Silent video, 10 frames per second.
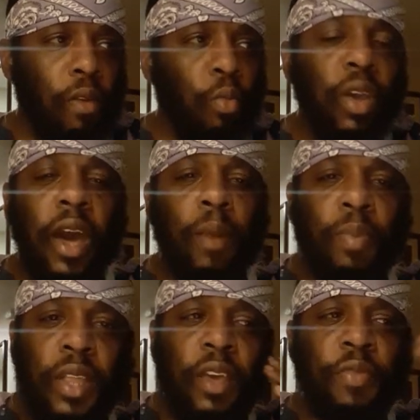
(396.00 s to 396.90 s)
we got to
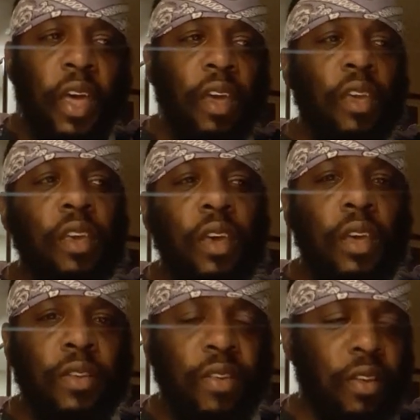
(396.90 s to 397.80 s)
believe that he
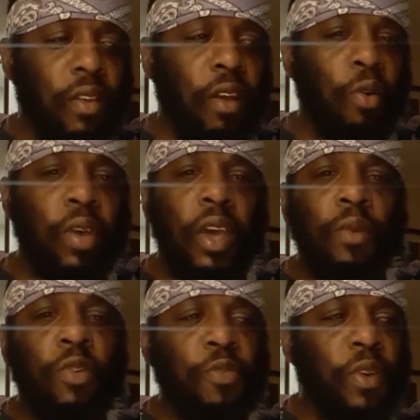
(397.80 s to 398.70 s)
is. Okay,
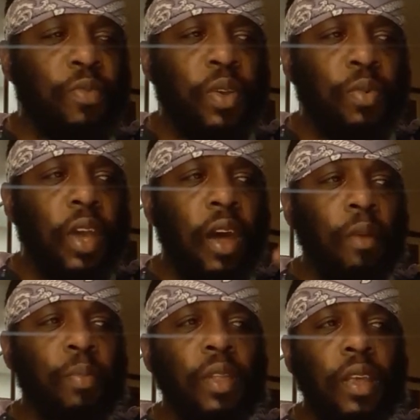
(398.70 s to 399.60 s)
which means we got to
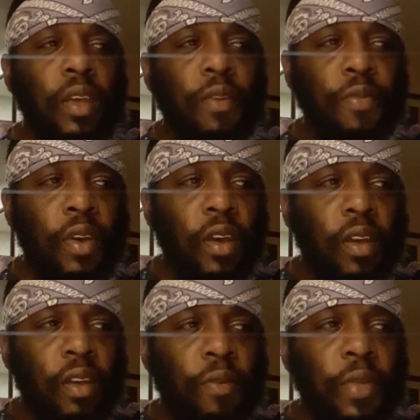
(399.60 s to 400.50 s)
believe
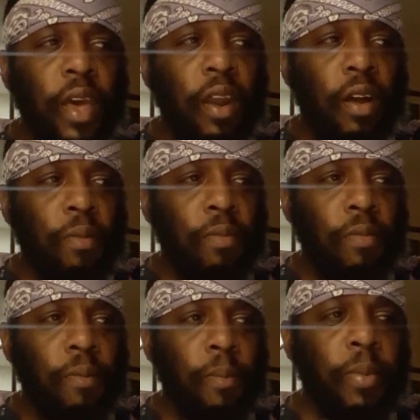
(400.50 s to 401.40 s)
that
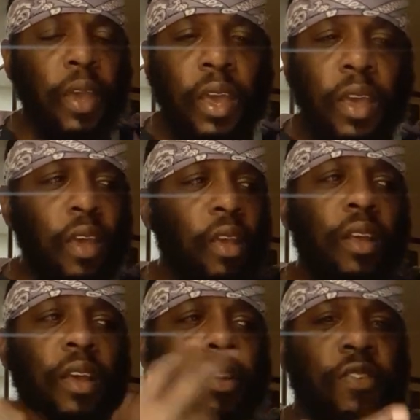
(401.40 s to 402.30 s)

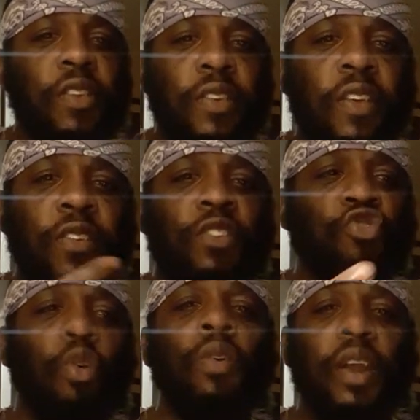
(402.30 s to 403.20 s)
he exists. He's
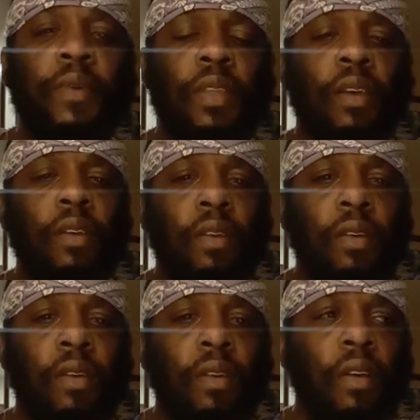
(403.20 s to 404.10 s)
controlling everything.
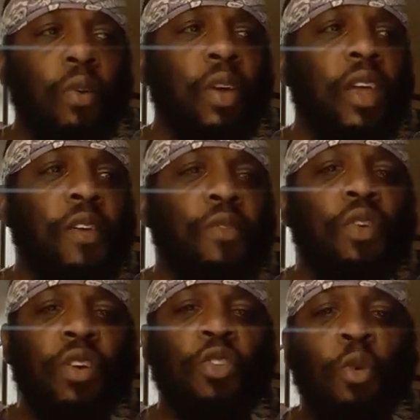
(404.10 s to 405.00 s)
Okay, and you
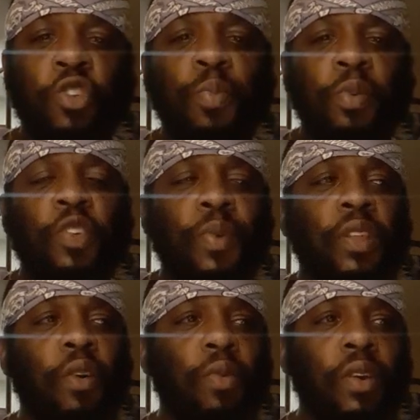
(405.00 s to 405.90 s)
know you're doing what you're supposed to be
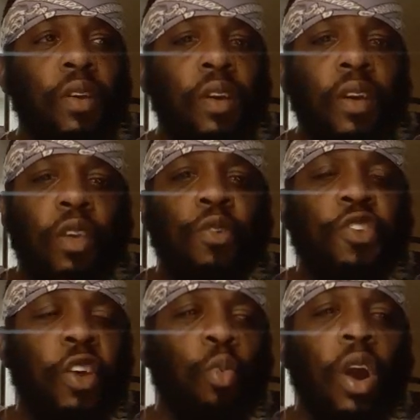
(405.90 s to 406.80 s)
doing, you
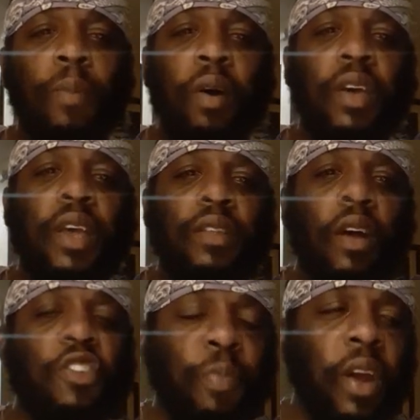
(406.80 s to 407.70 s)
shouldn't worry about getting
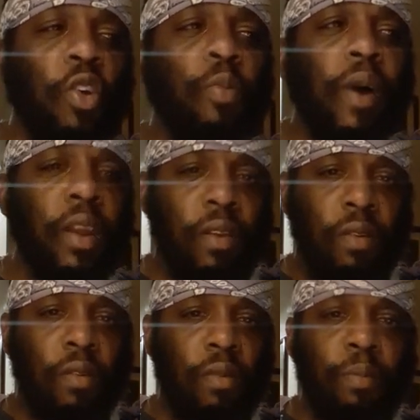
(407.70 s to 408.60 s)
touched by nobody.
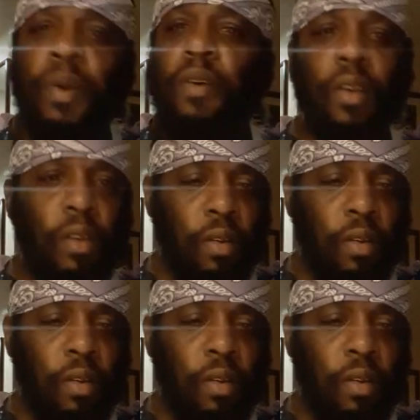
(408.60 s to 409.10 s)
Period.